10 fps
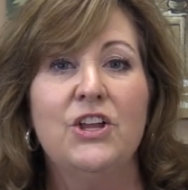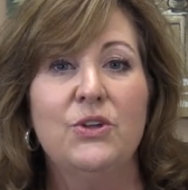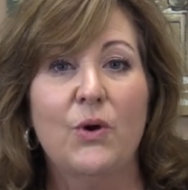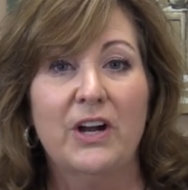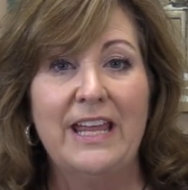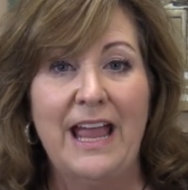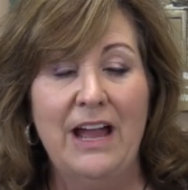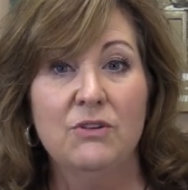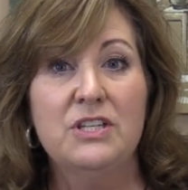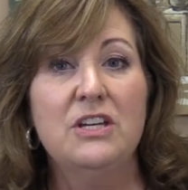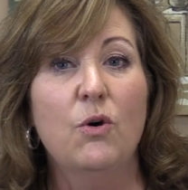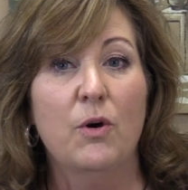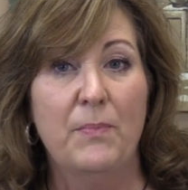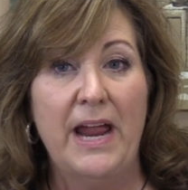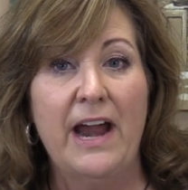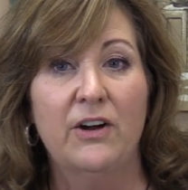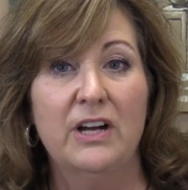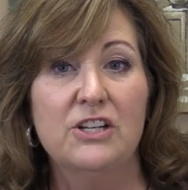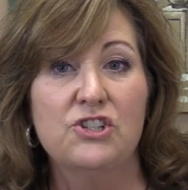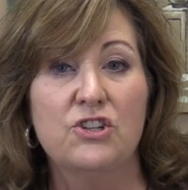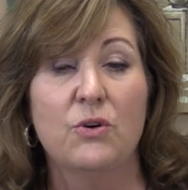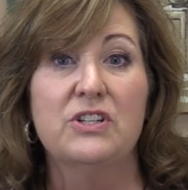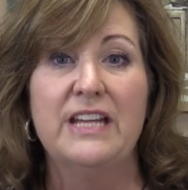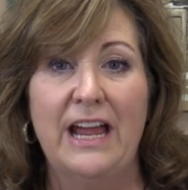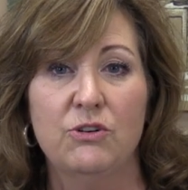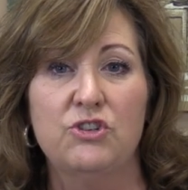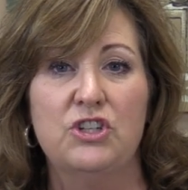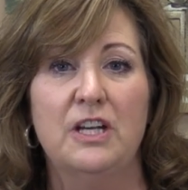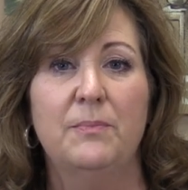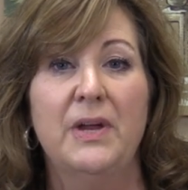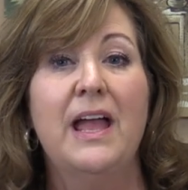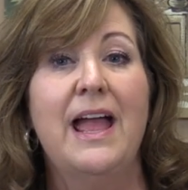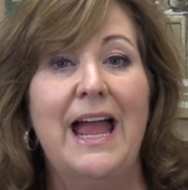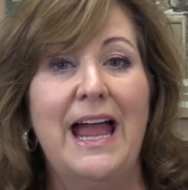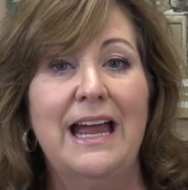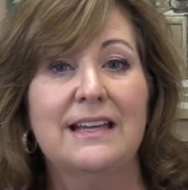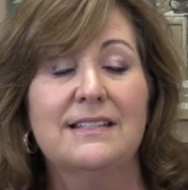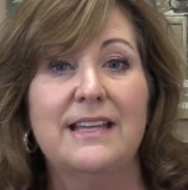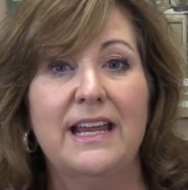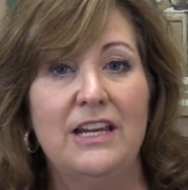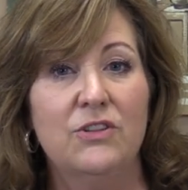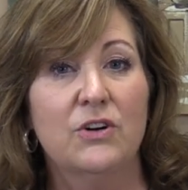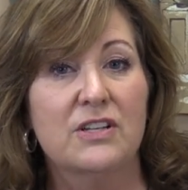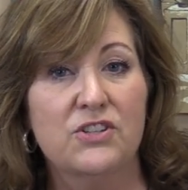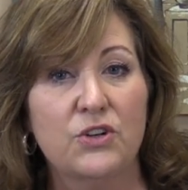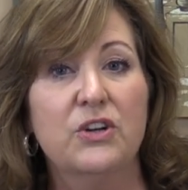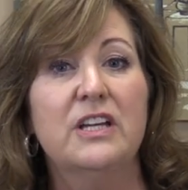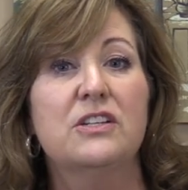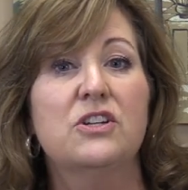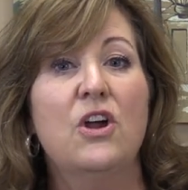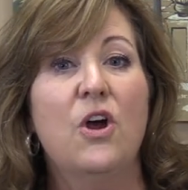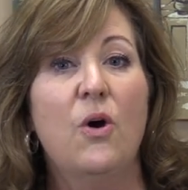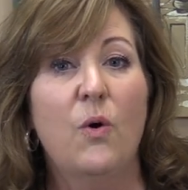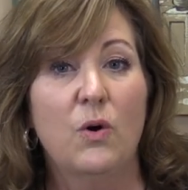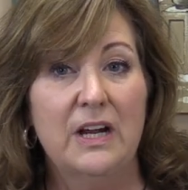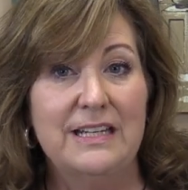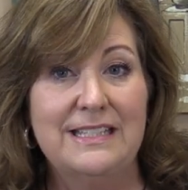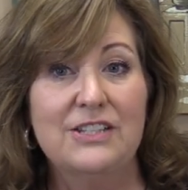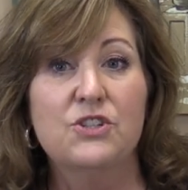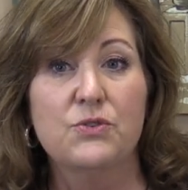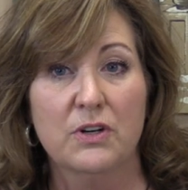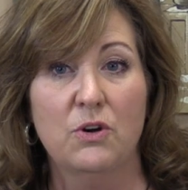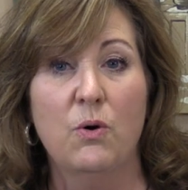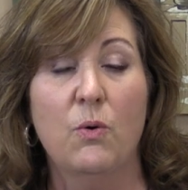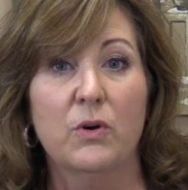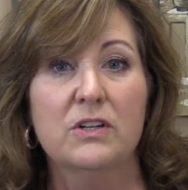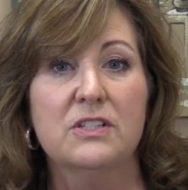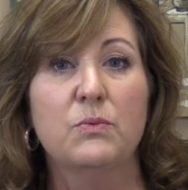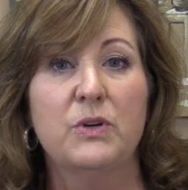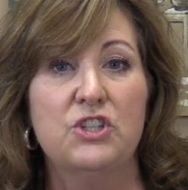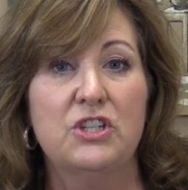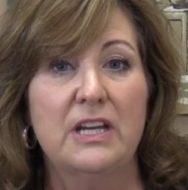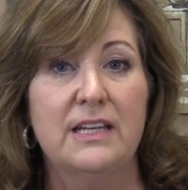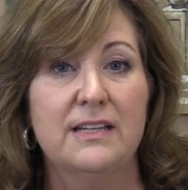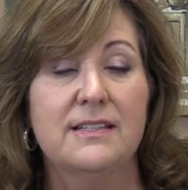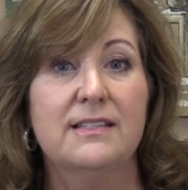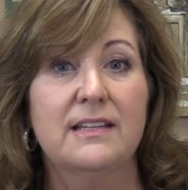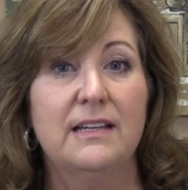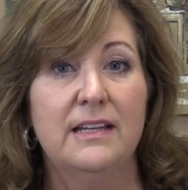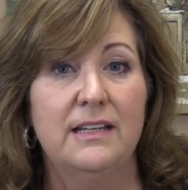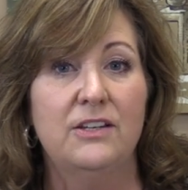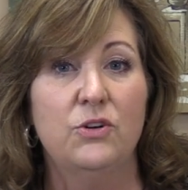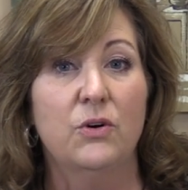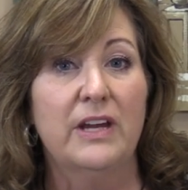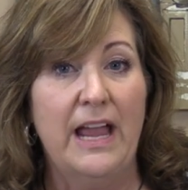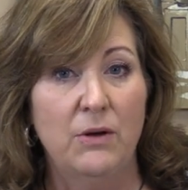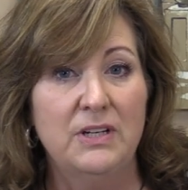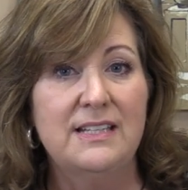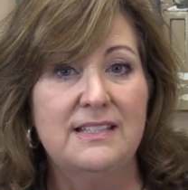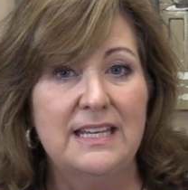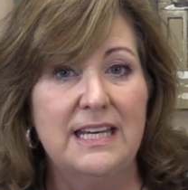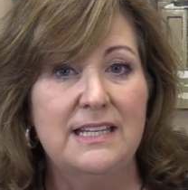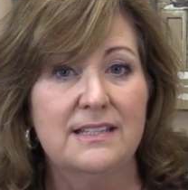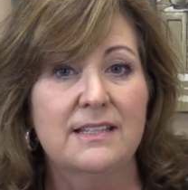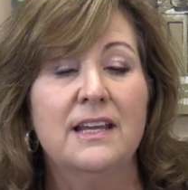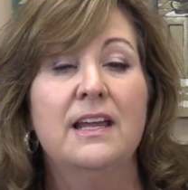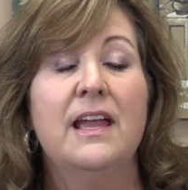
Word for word: Your county or parish or township has either a circuit or a district court, which is in your county seat,